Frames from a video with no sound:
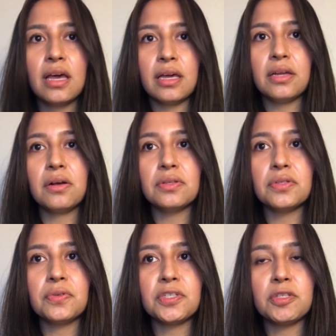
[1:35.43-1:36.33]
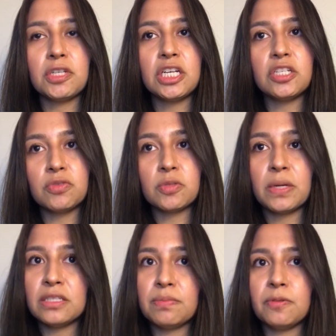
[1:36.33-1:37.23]
It also is
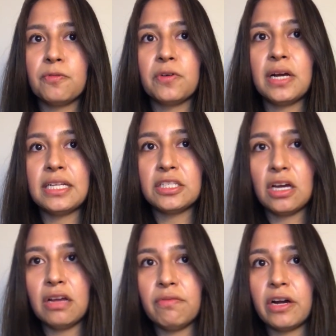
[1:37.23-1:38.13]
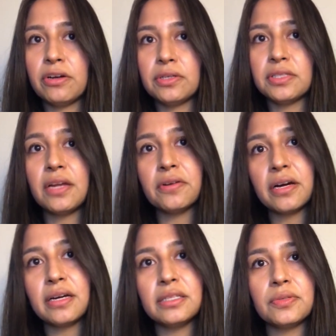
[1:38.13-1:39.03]
responsible for antiviral
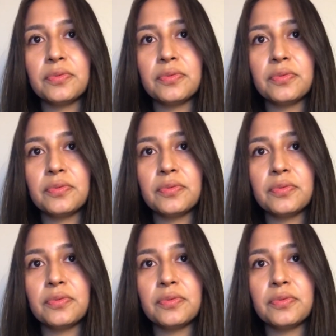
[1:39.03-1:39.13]
cytokines,